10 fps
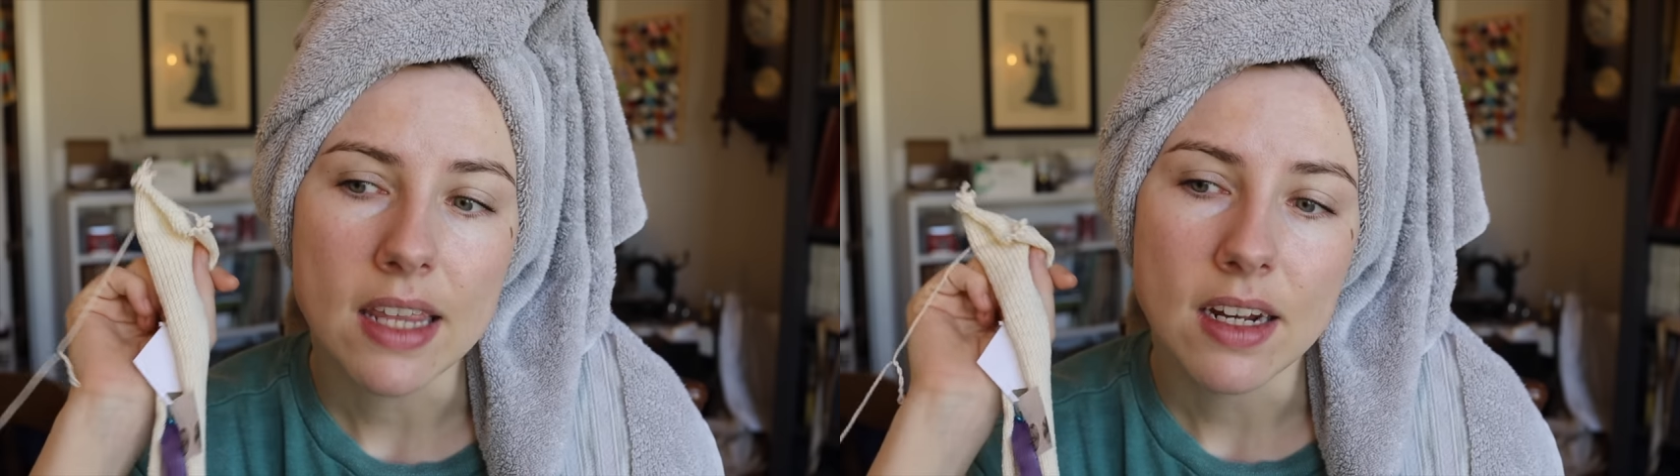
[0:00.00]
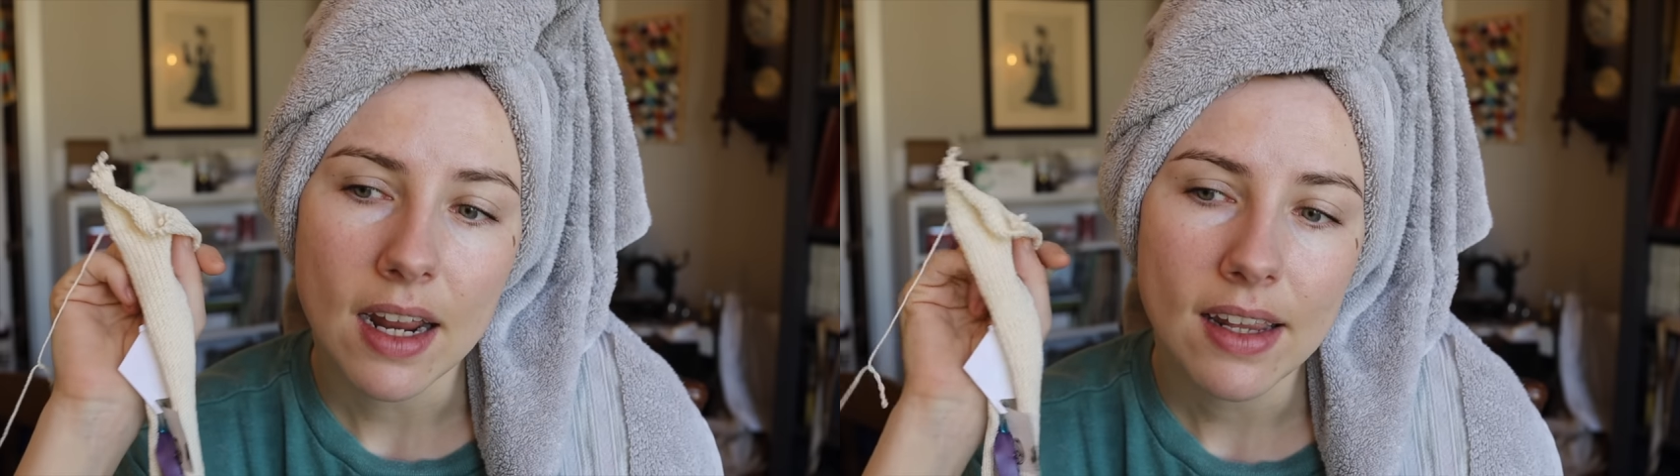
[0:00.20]

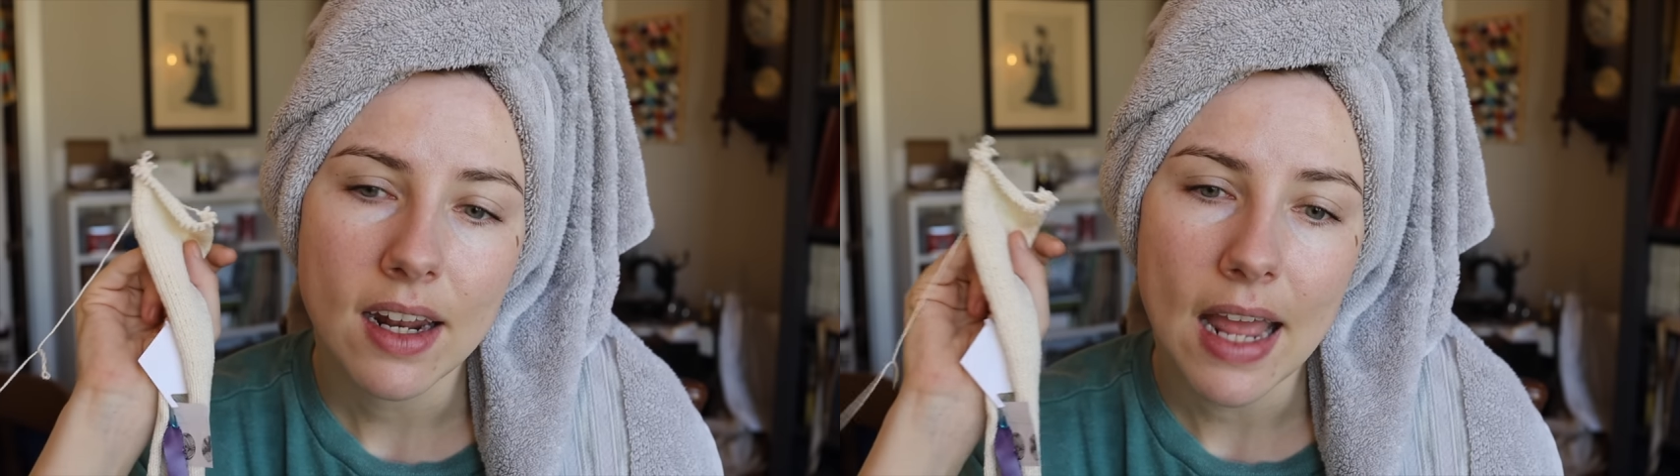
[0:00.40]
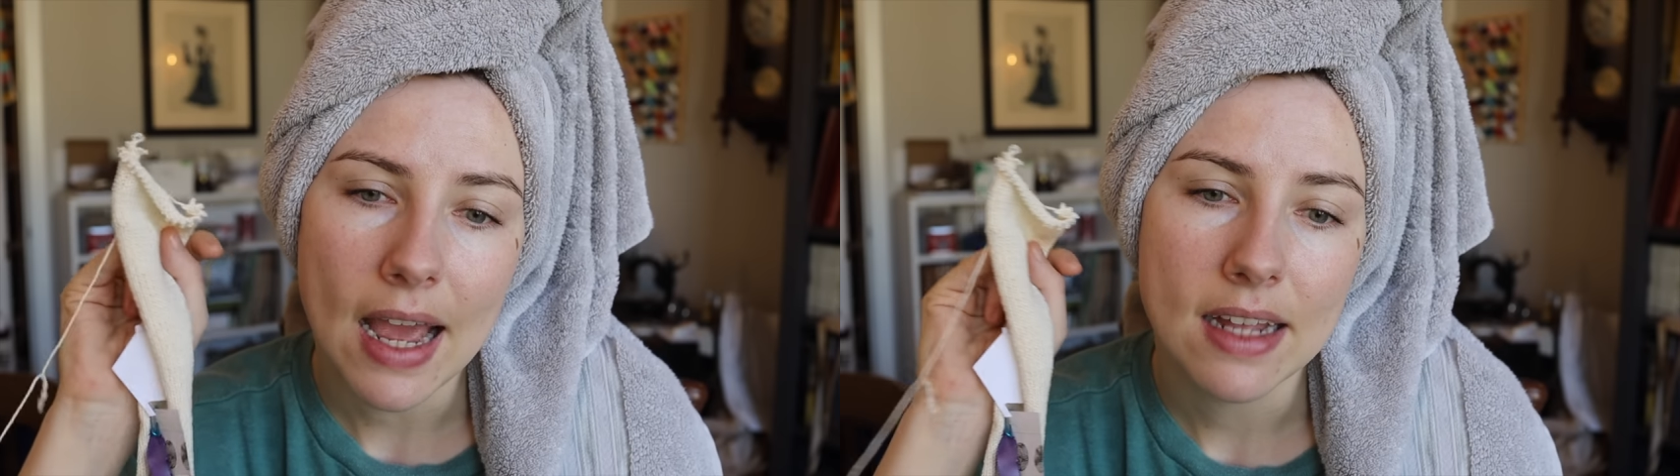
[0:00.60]
and the
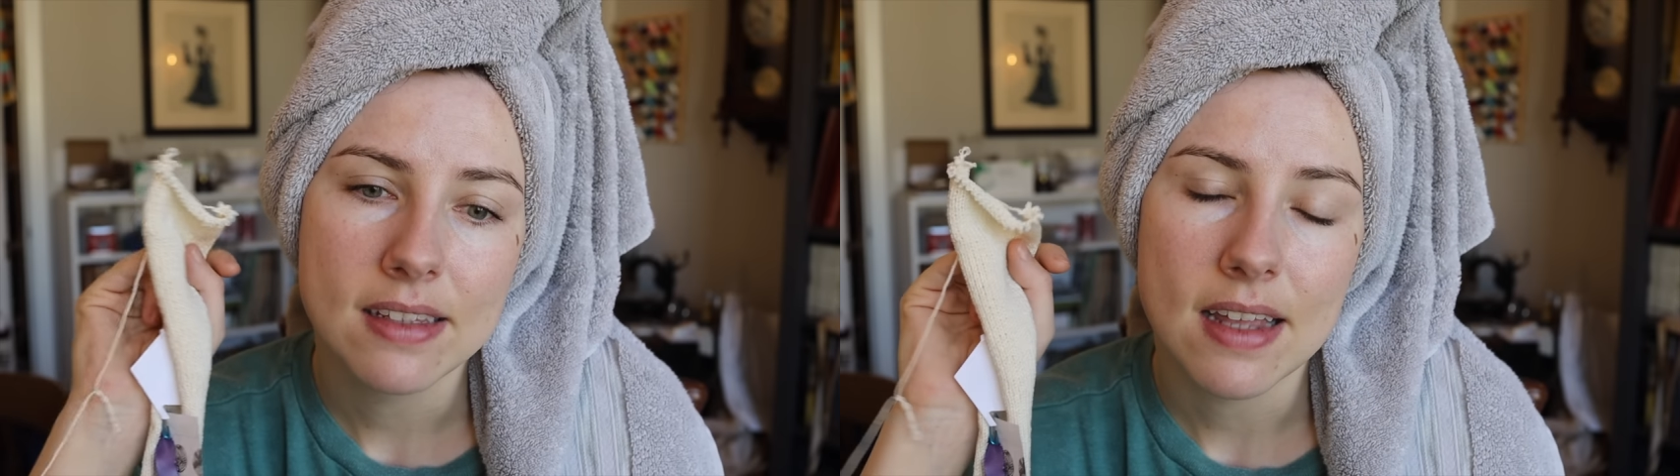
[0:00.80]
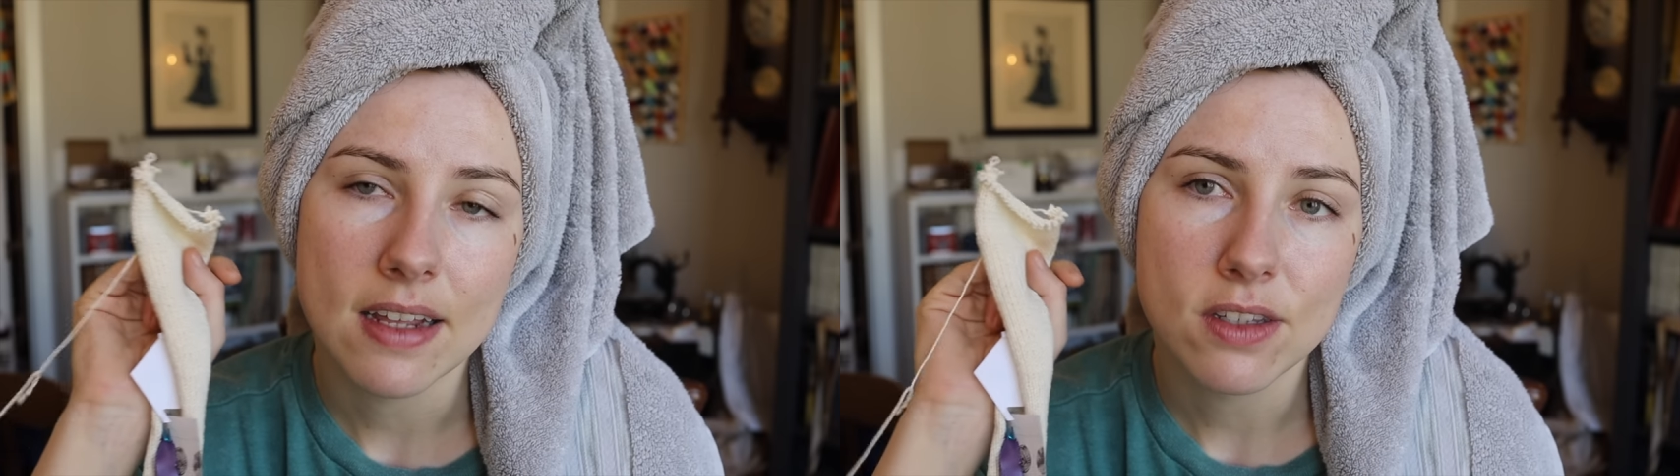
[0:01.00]
nylon
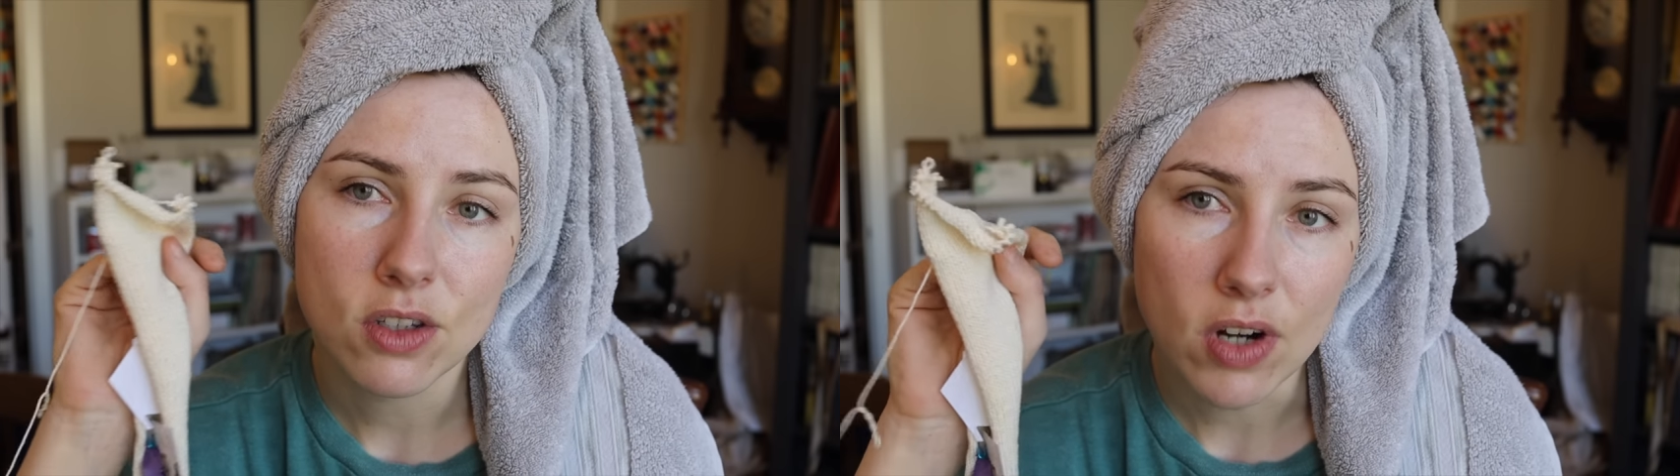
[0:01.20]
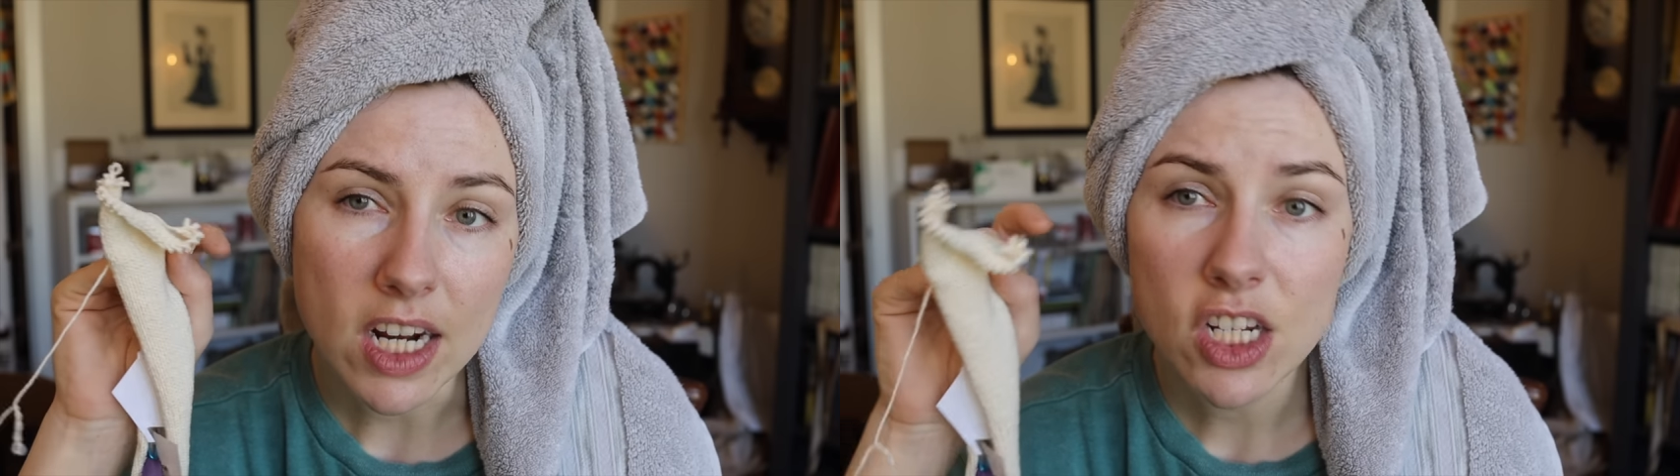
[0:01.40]
adds that
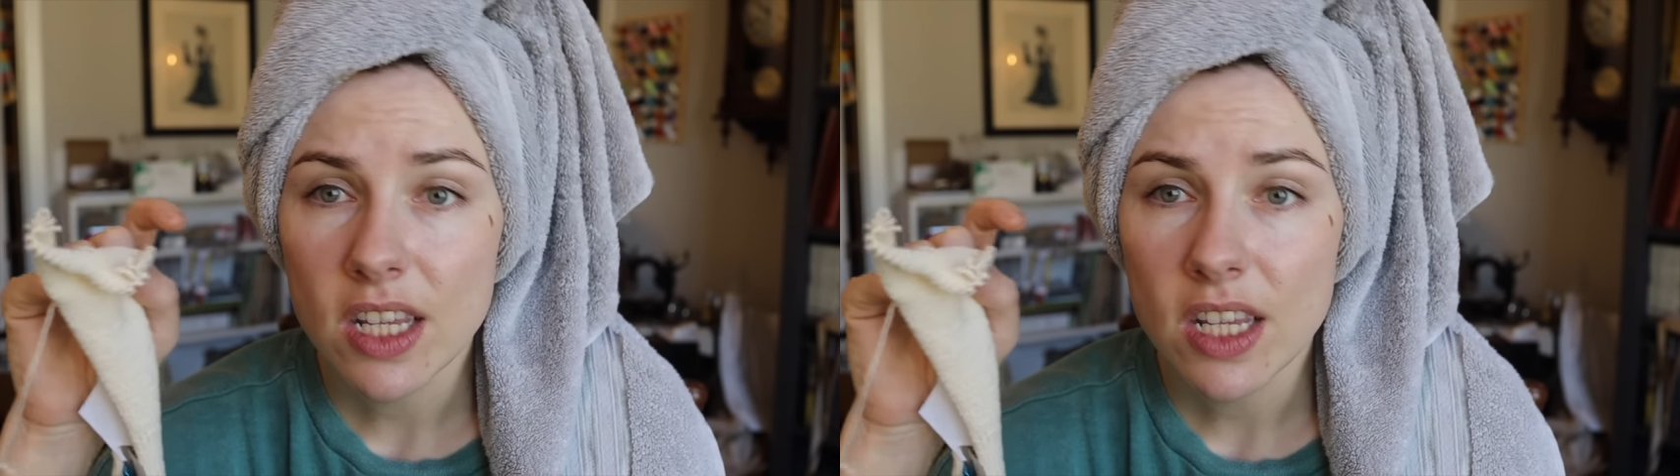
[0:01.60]
stretch,